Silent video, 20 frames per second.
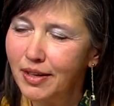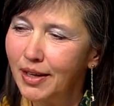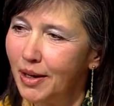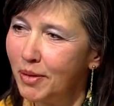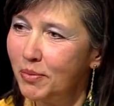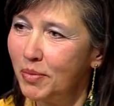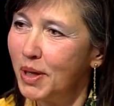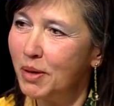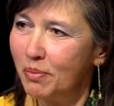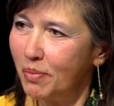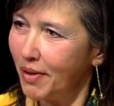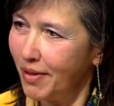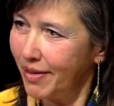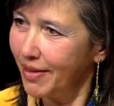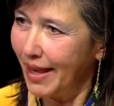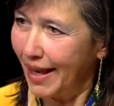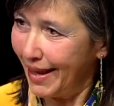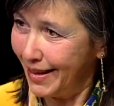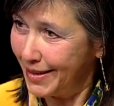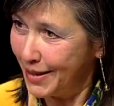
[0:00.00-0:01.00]
There are people
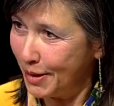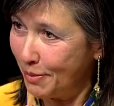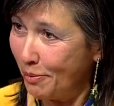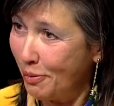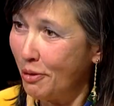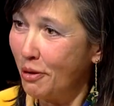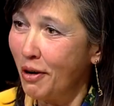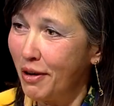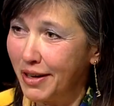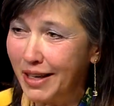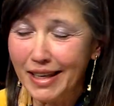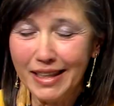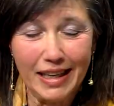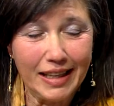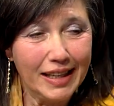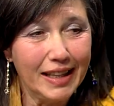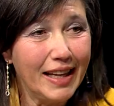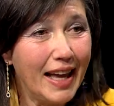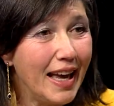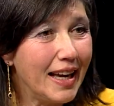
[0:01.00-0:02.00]
that support it
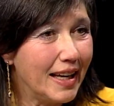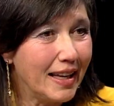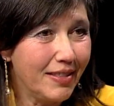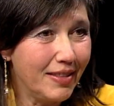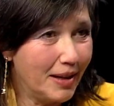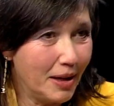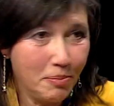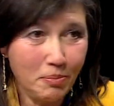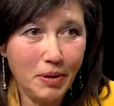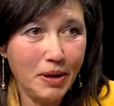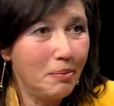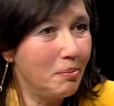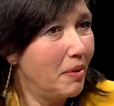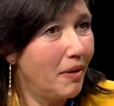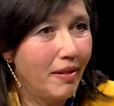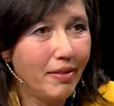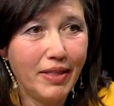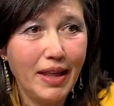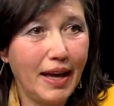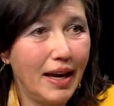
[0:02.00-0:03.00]
and like it. There are
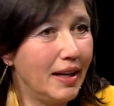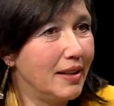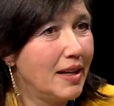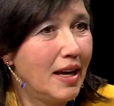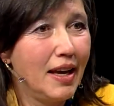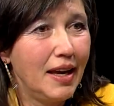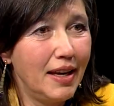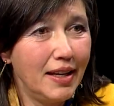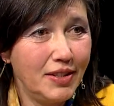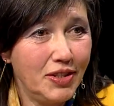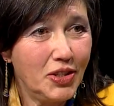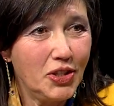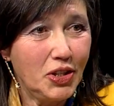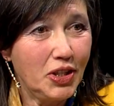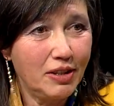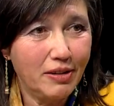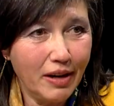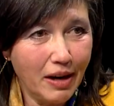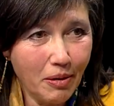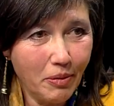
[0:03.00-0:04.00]
people that
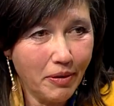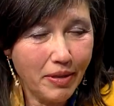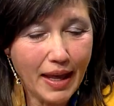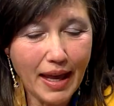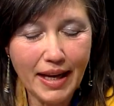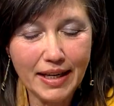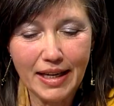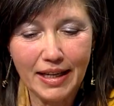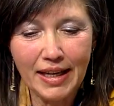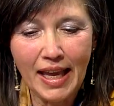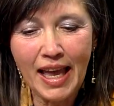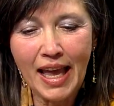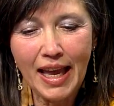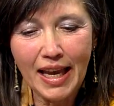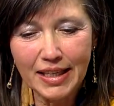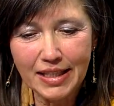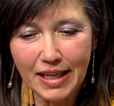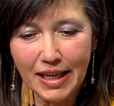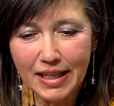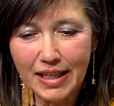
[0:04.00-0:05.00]
disagree with it and
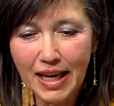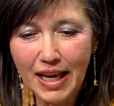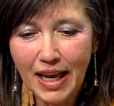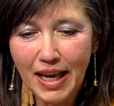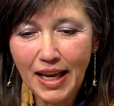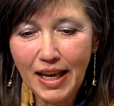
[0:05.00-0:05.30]
hate it.